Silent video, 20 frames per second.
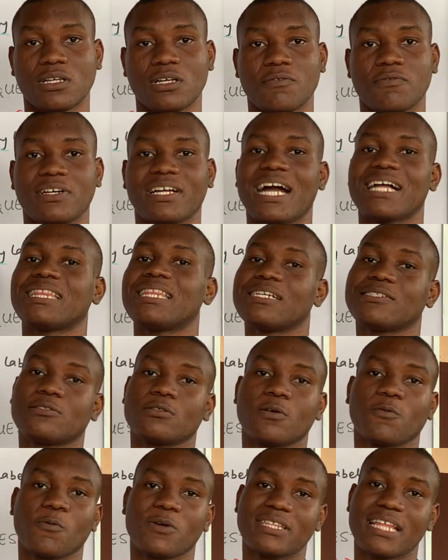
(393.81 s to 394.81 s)
regardless
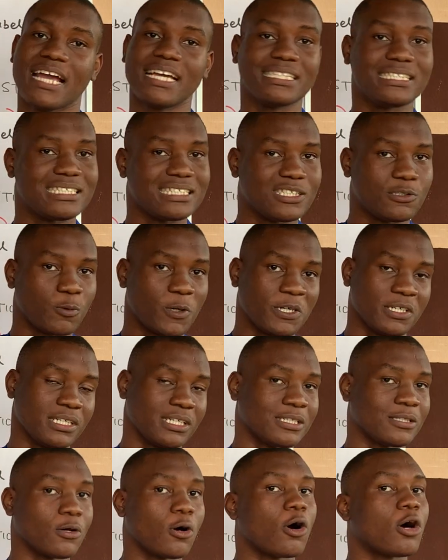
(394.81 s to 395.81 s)
of whether you did well
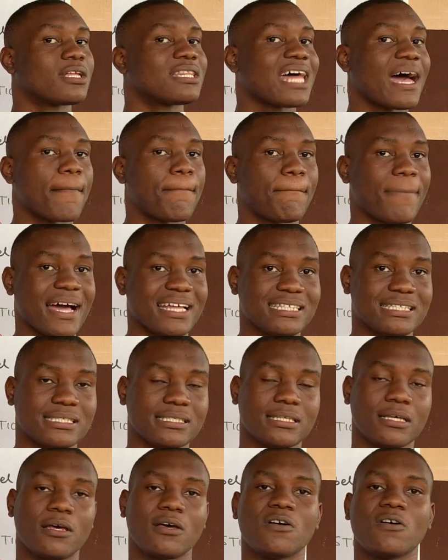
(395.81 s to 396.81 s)
in other parts